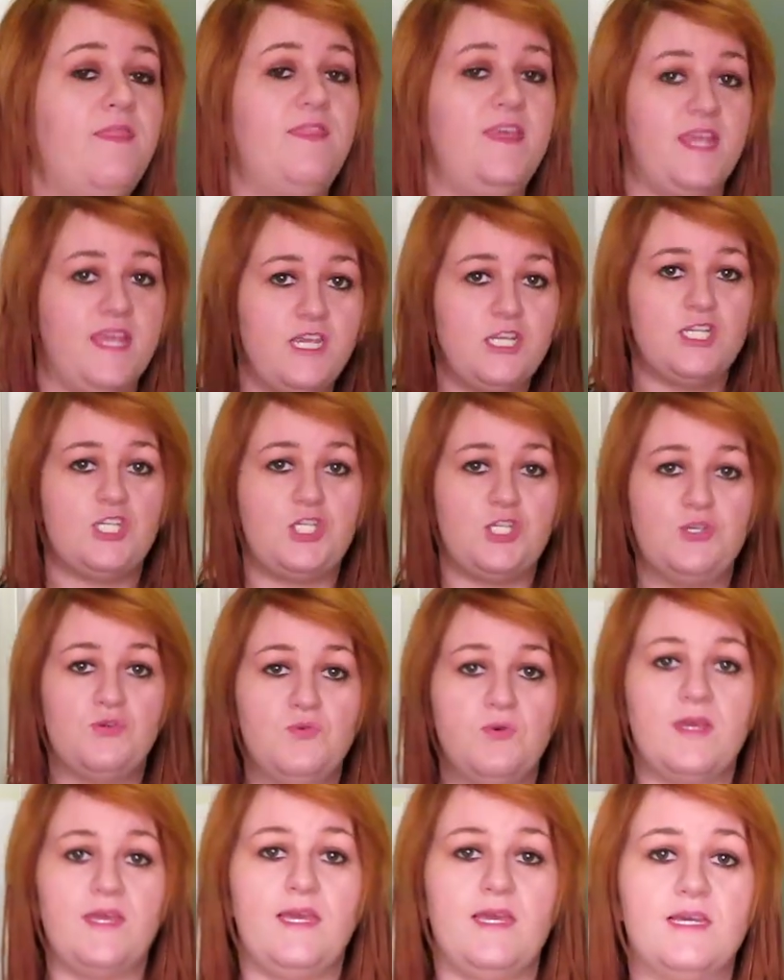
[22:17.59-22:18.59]
the
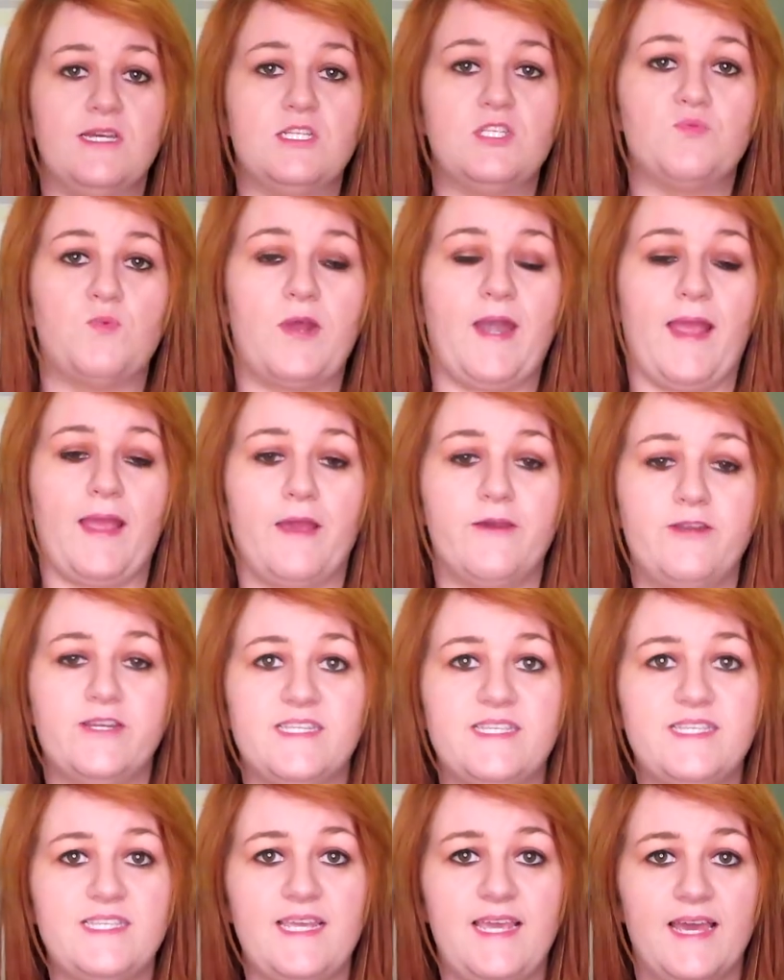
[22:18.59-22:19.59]
issue is when I go
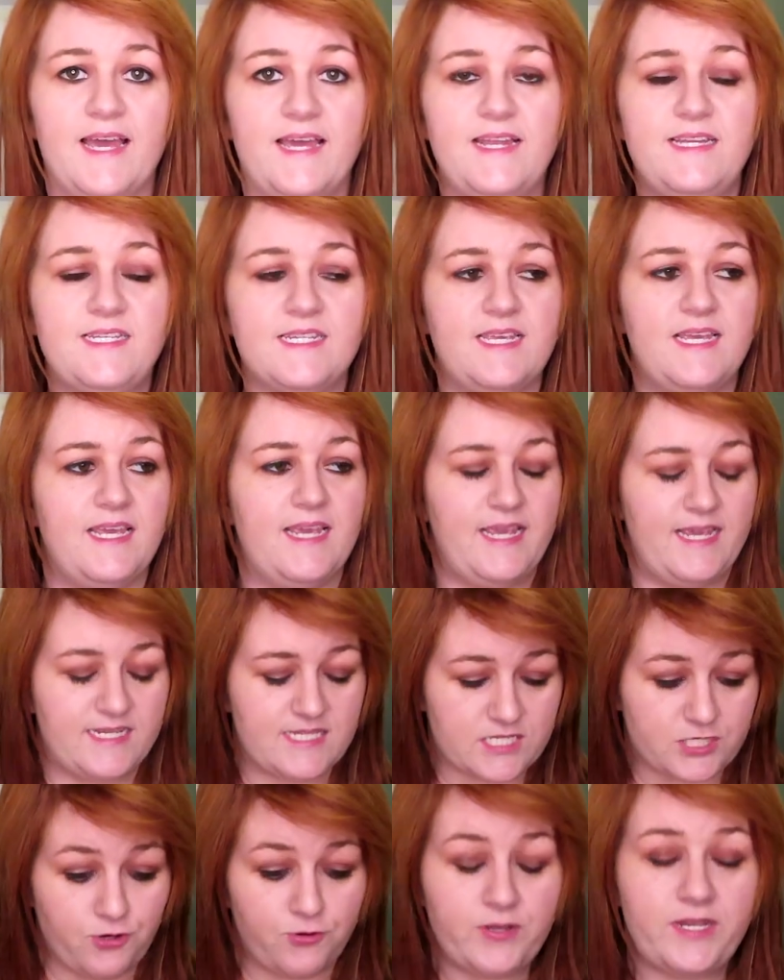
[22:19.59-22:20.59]
to sit,
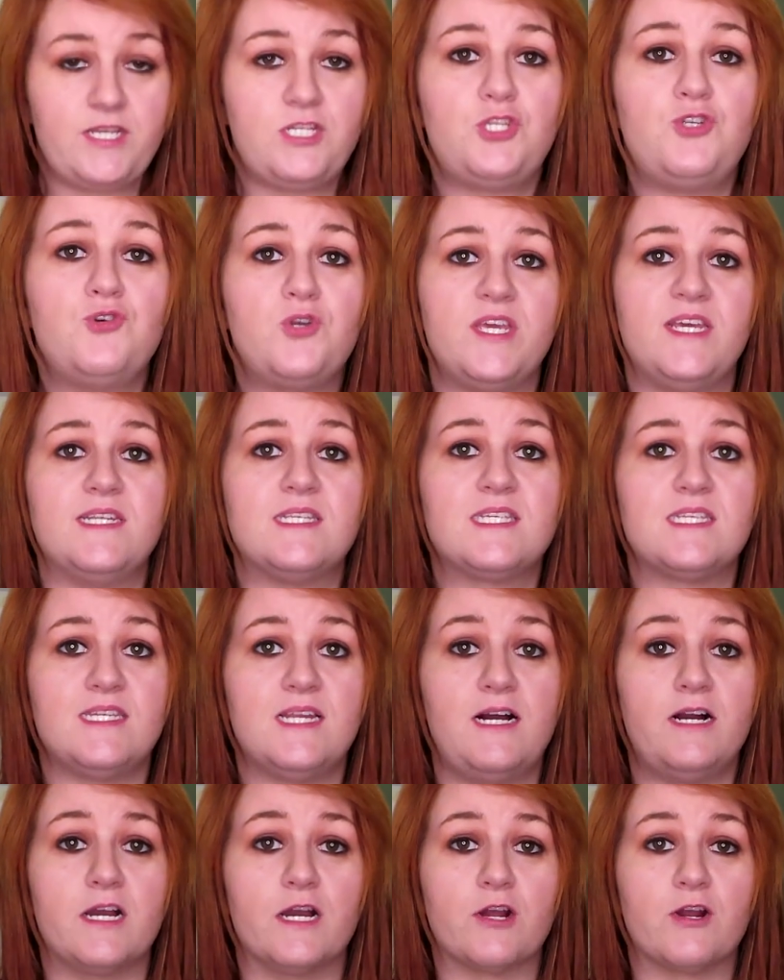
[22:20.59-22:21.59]
it's going to get
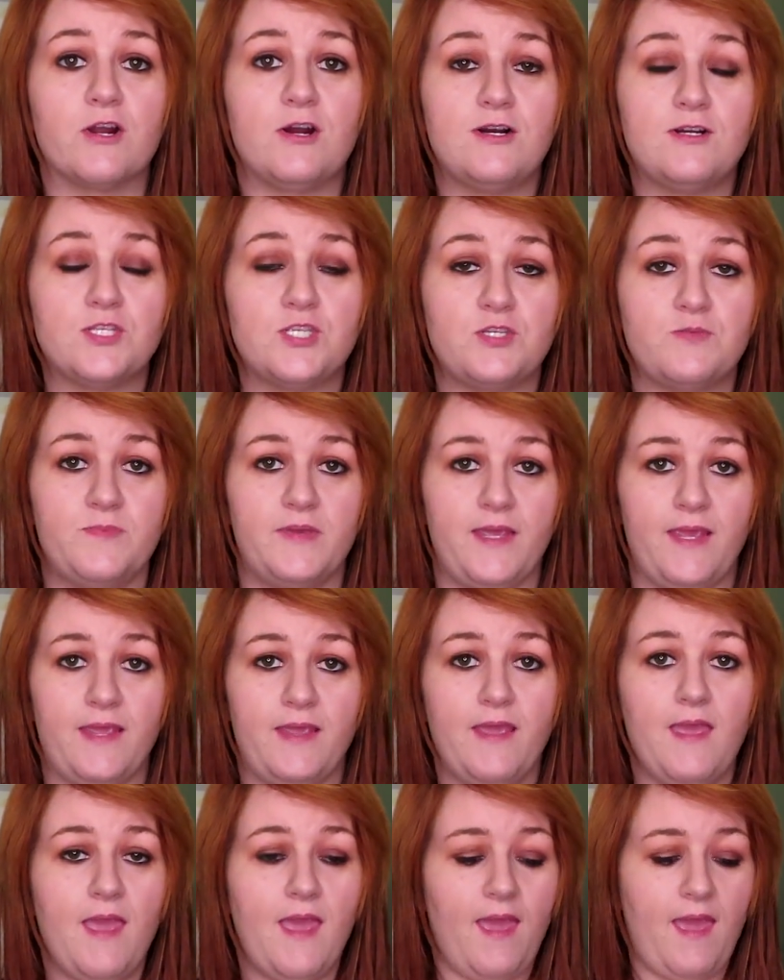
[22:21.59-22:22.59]
snug across
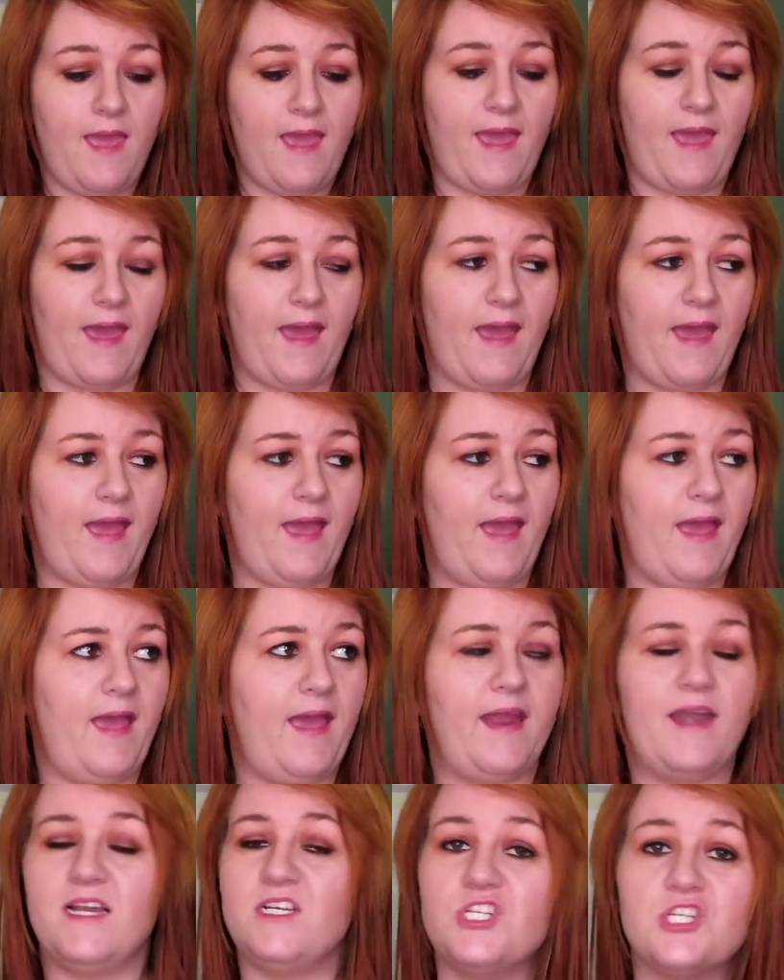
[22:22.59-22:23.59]
me.
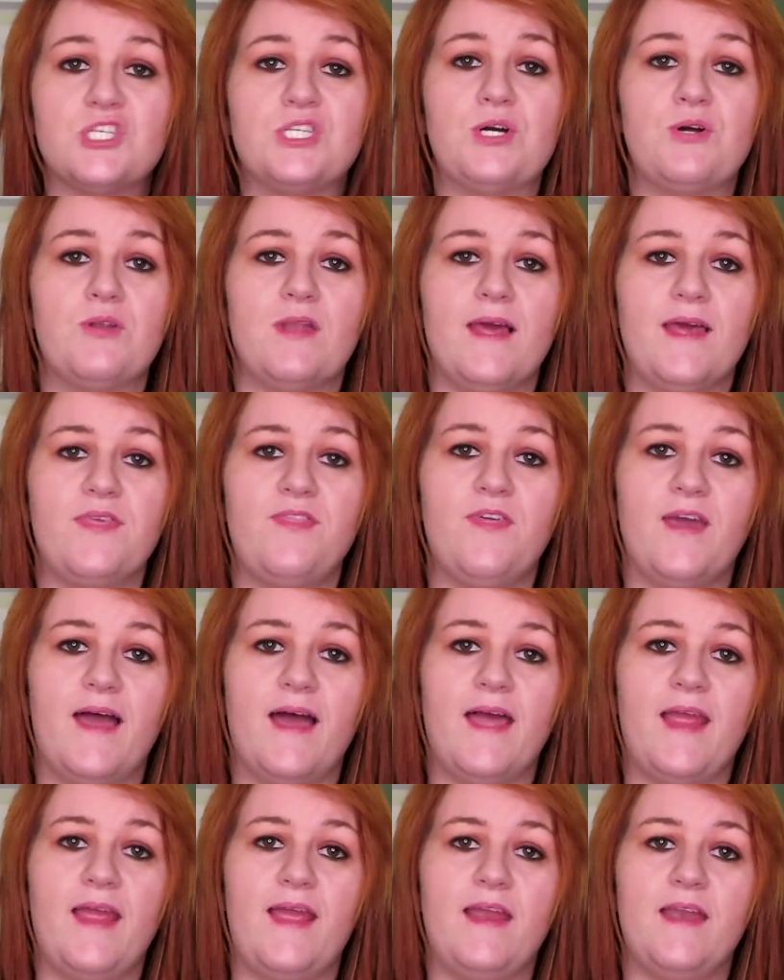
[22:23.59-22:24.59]
And I just don't like
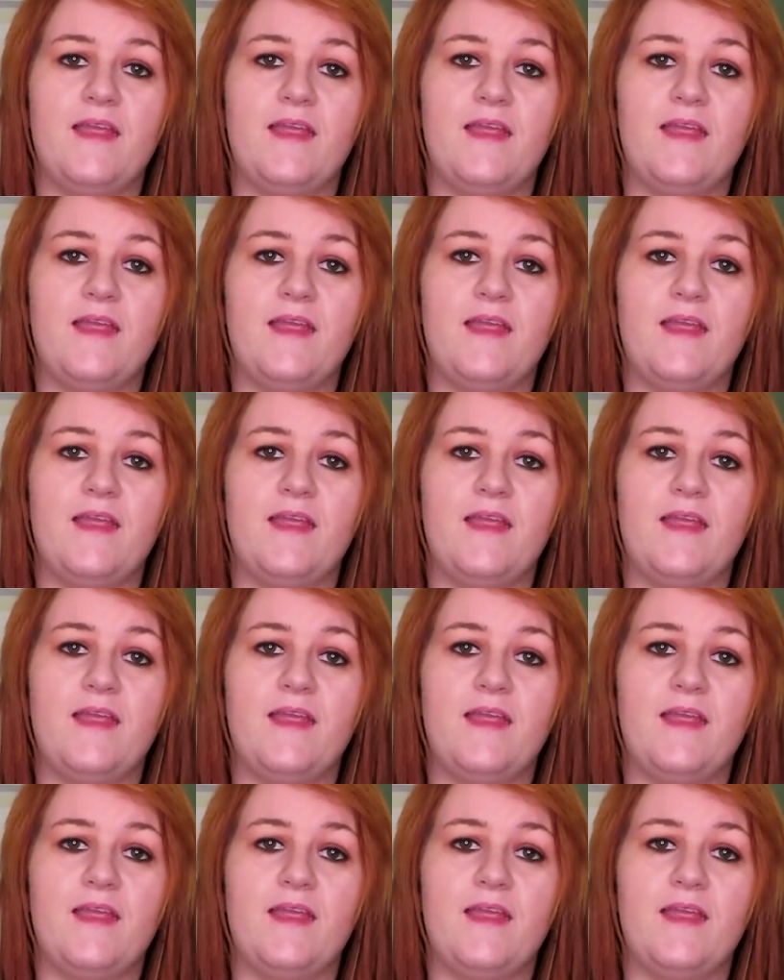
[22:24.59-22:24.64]
that.